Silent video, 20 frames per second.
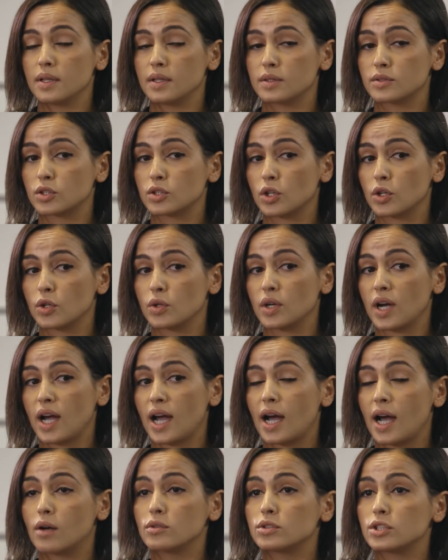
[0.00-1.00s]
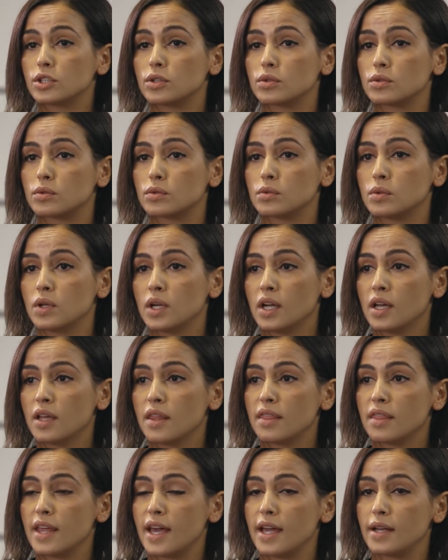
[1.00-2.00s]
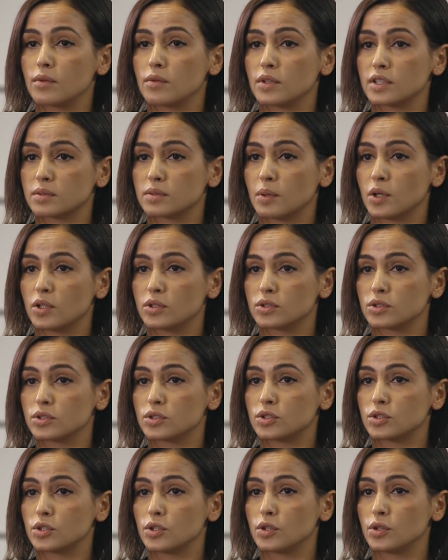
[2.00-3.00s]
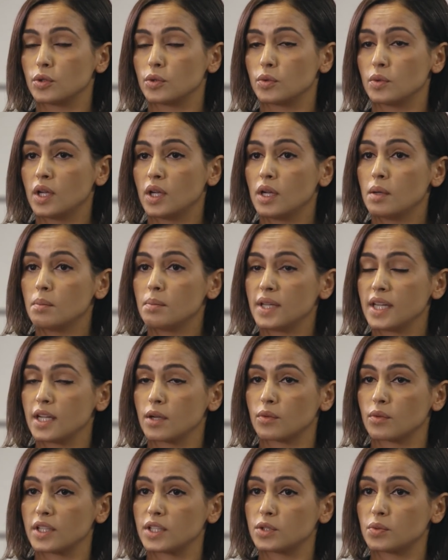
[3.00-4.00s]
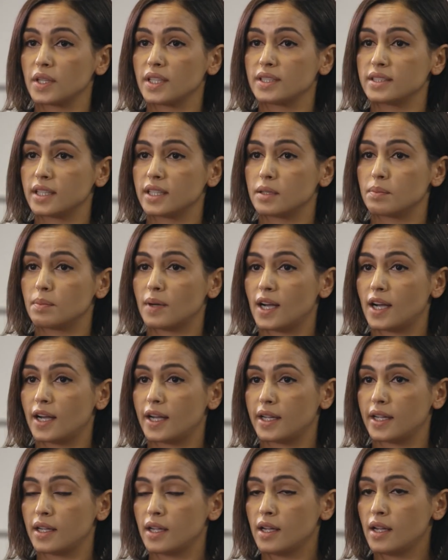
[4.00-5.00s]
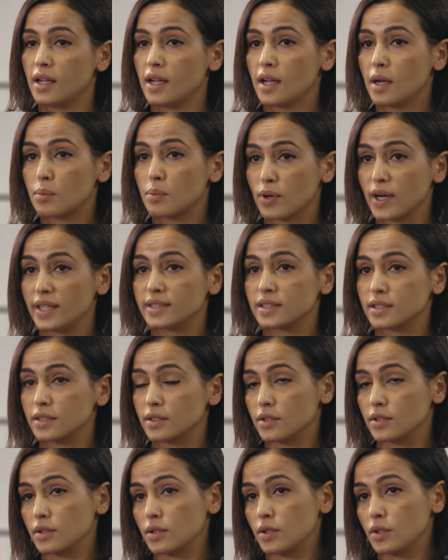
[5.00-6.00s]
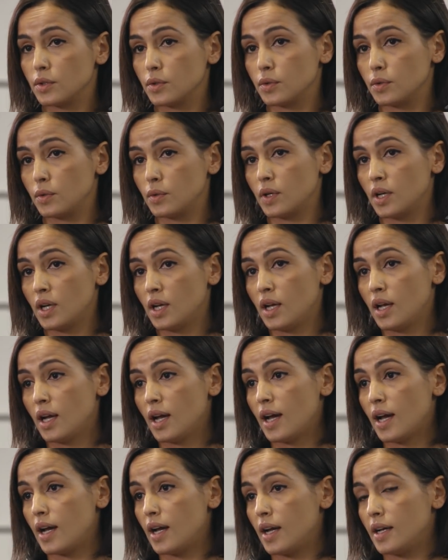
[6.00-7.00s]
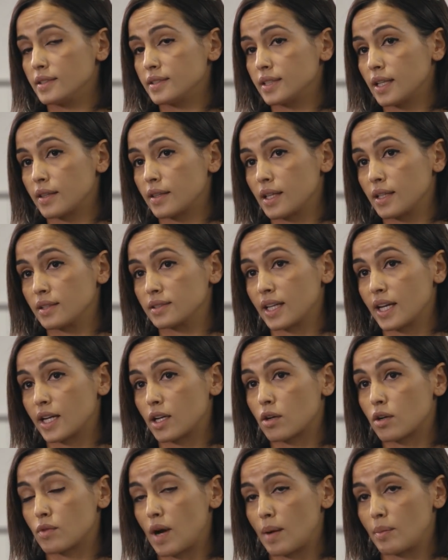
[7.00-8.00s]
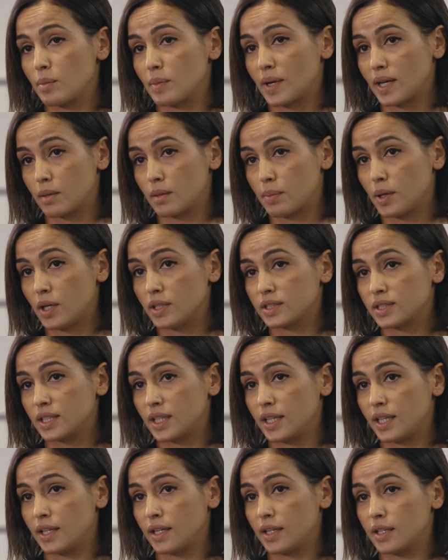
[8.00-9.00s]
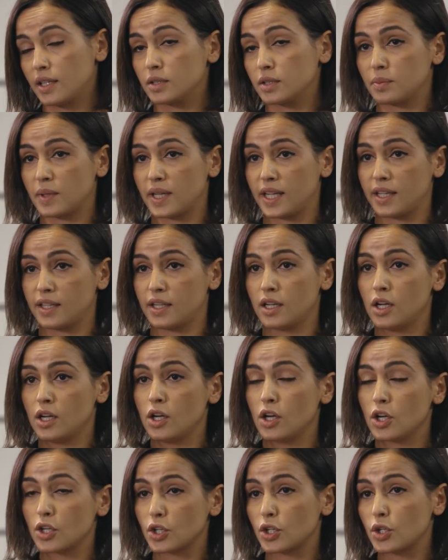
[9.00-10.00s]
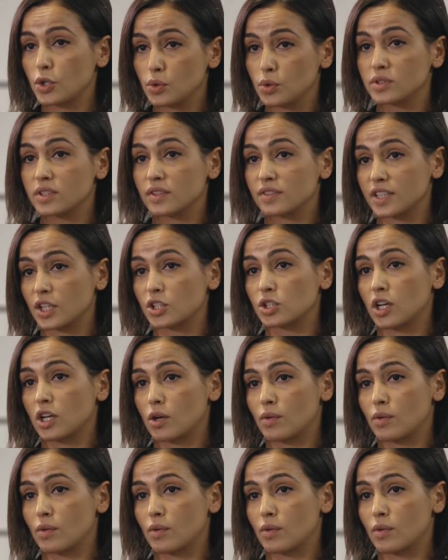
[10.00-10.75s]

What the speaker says: So how do you then respond to being retweeted by a president who has said things like grab him by the pussy and has been accused of sexual